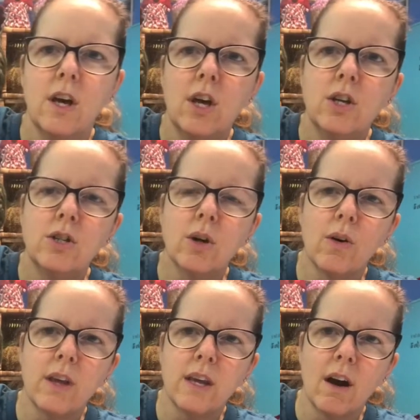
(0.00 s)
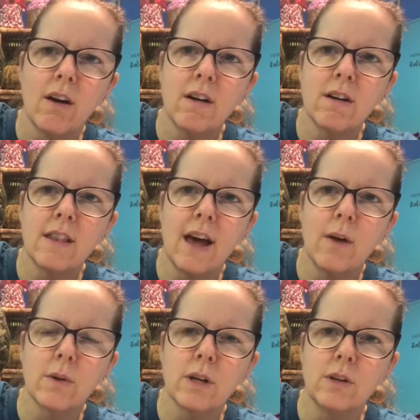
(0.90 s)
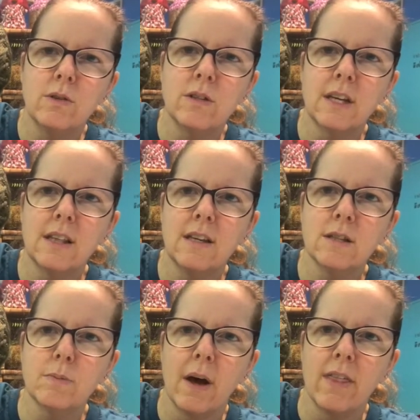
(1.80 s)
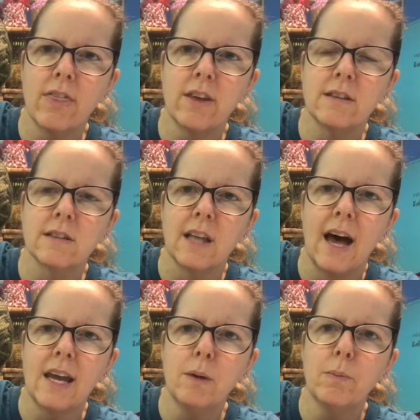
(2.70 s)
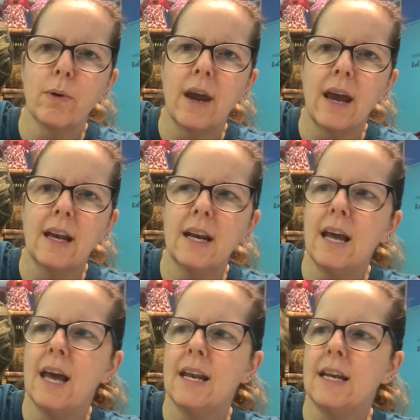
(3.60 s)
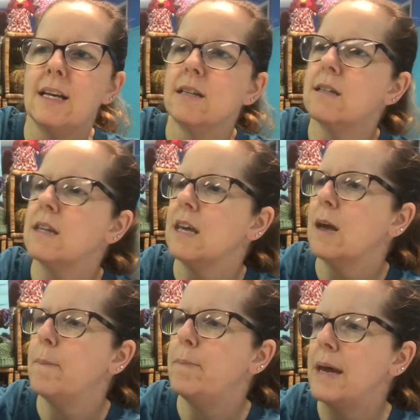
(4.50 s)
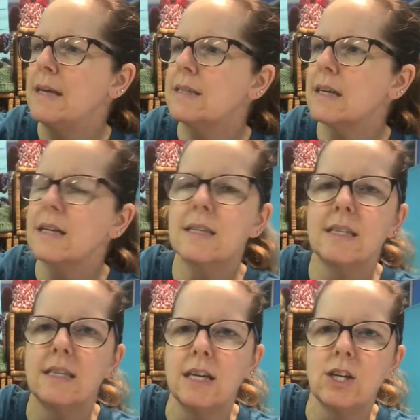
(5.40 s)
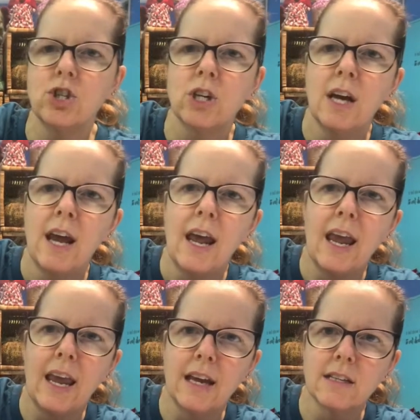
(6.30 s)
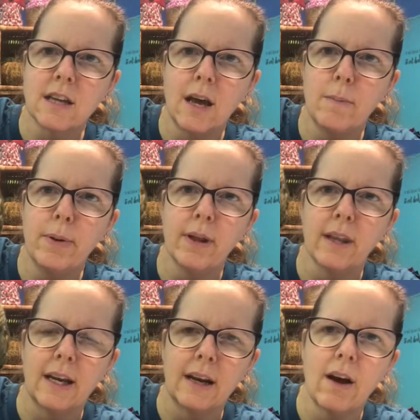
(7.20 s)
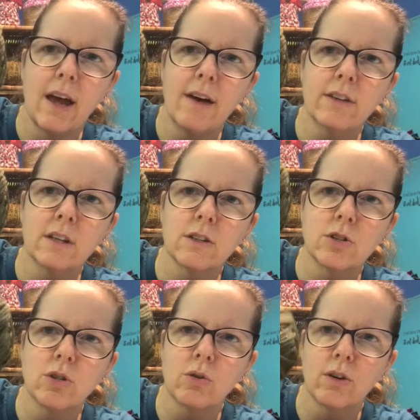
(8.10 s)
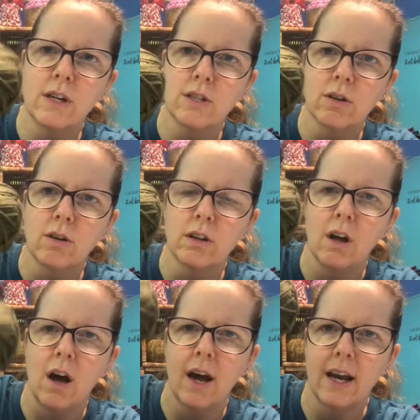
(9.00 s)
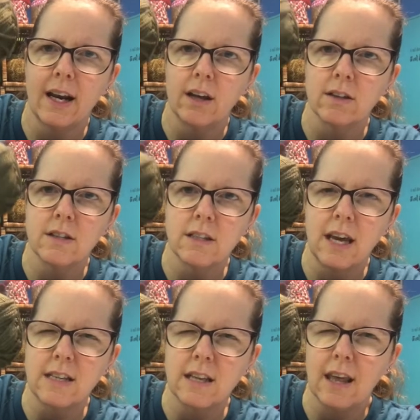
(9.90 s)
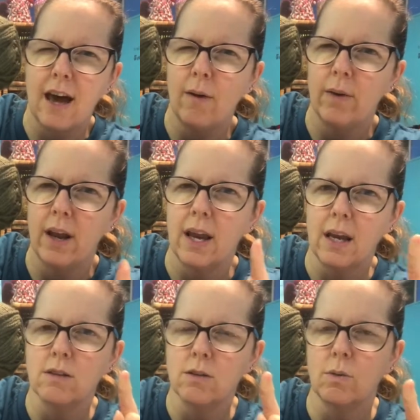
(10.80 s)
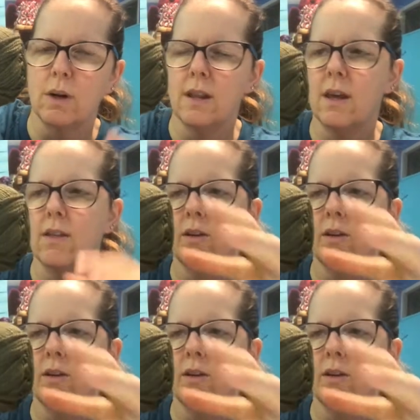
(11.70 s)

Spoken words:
So the yarn that we're using this month is Lion brand, and it is the Basic Stitch Anti-Pilling. Now I have a little story to go along, and I'll get to that when I get to one of the other